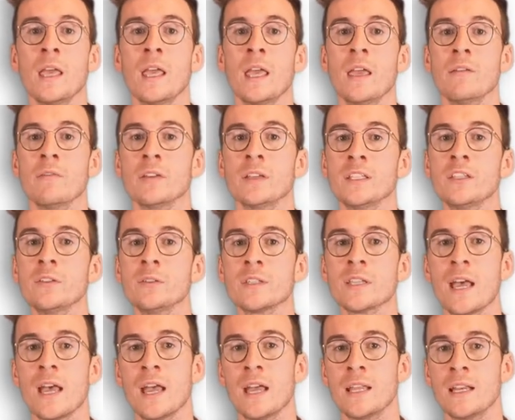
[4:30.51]
If a
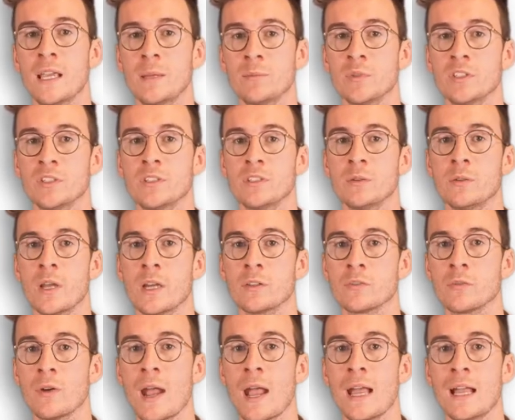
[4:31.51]
user enabled Do Not
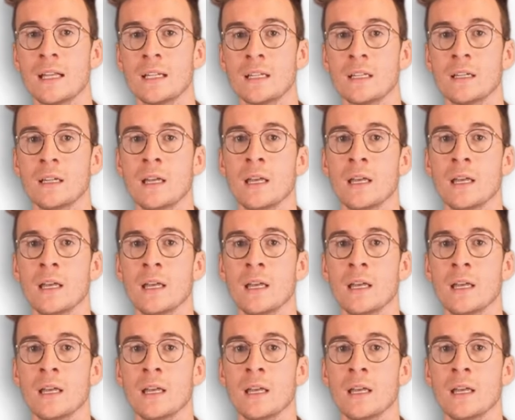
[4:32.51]
Track,